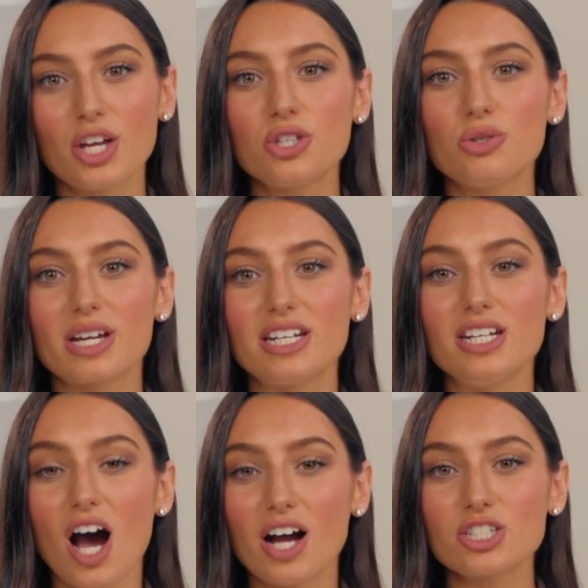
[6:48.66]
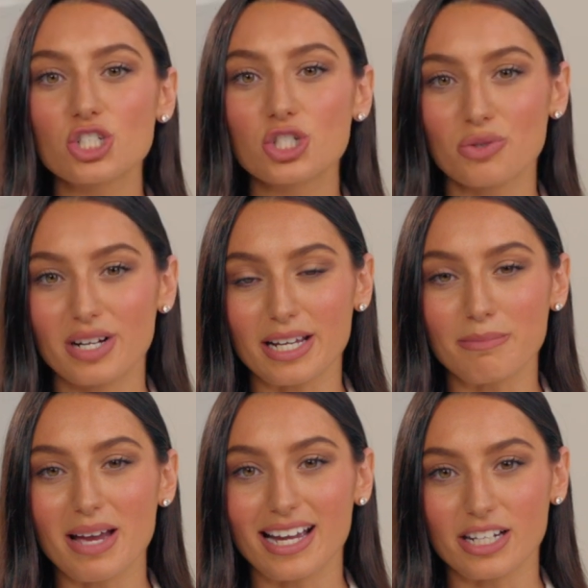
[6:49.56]
You cannot
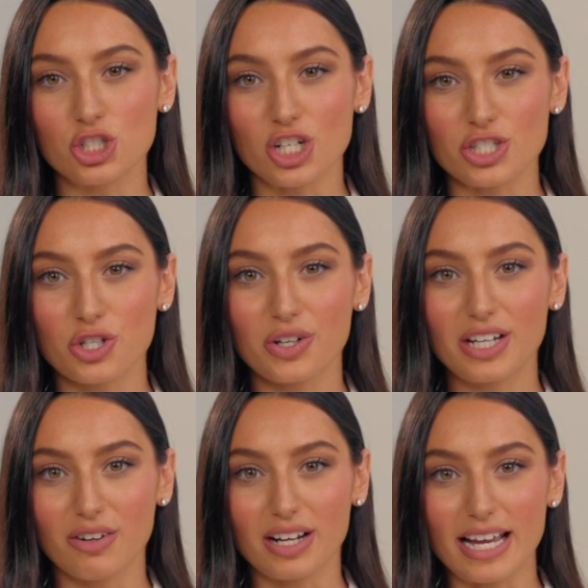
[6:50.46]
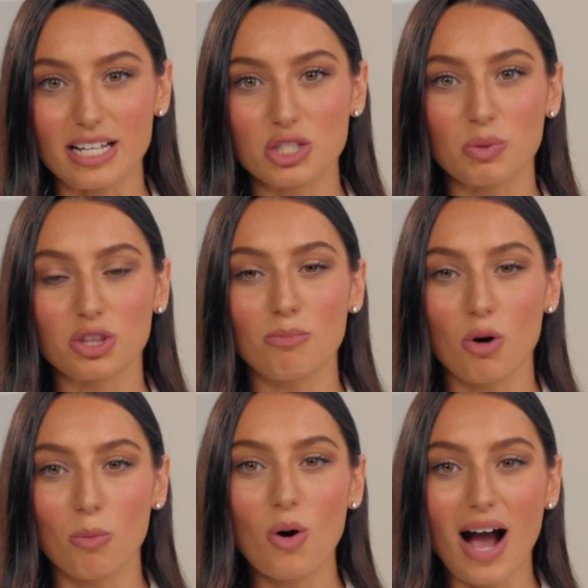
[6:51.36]
stream and adjust your hearing aids with the
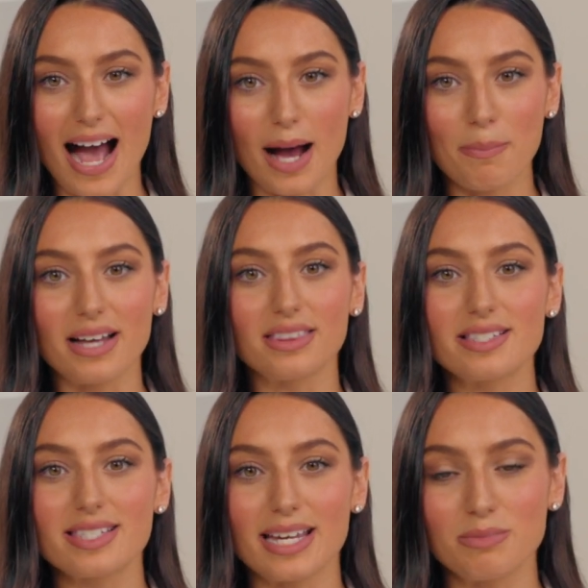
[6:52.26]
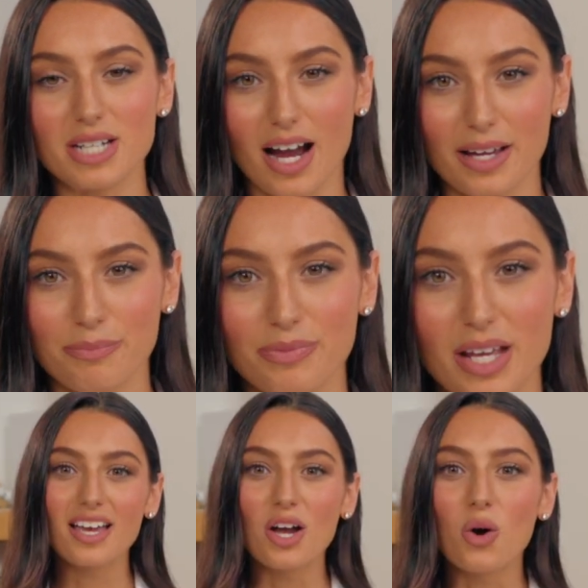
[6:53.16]
mobile app at the same time.
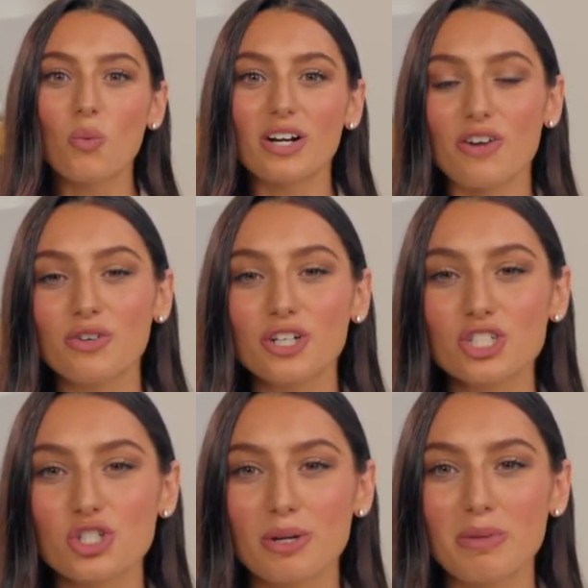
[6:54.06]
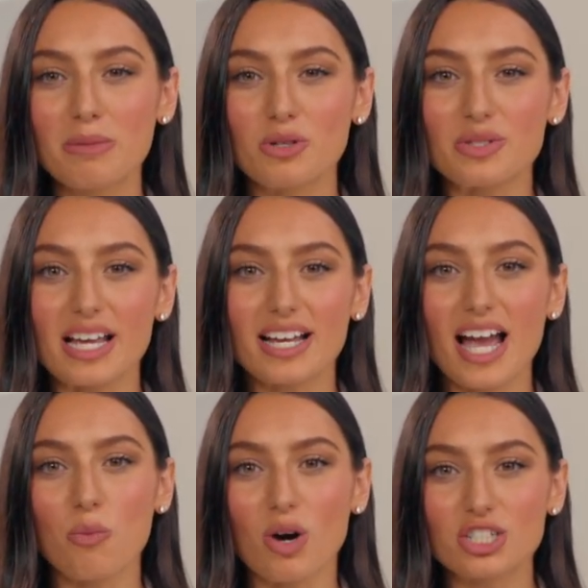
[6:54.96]
Whenever you're streaming music
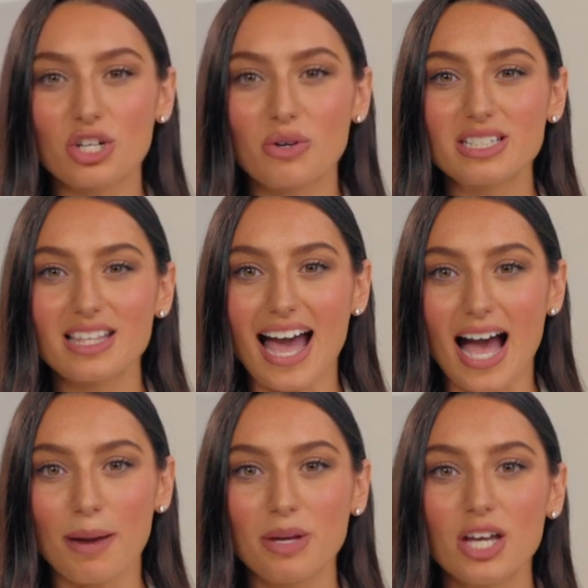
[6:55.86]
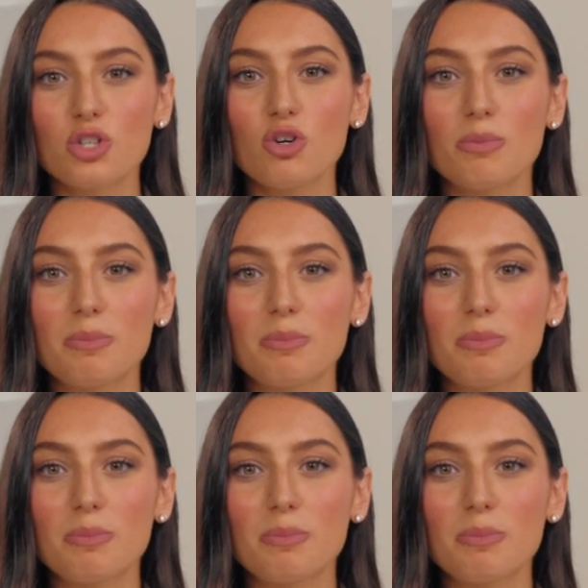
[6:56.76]
and want to go into the app, you will be